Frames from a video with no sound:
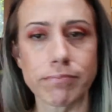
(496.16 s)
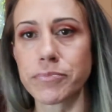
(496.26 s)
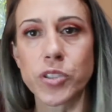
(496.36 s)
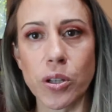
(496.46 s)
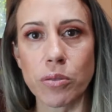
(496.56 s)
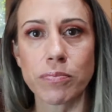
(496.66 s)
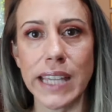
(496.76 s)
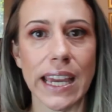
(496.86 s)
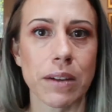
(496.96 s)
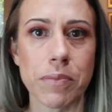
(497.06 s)
So
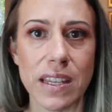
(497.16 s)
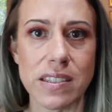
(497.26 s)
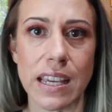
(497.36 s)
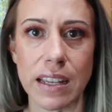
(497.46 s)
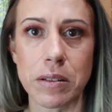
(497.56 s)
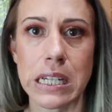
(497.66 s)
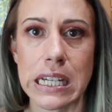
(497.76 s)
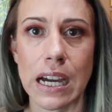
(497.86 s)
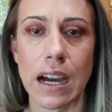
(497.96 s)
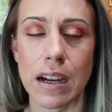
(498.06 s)
yeah, that's it.
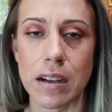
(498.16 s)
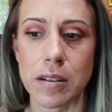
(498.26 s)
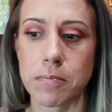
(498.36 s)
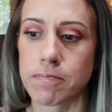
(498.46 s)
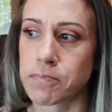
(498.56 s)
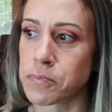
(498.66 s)
Other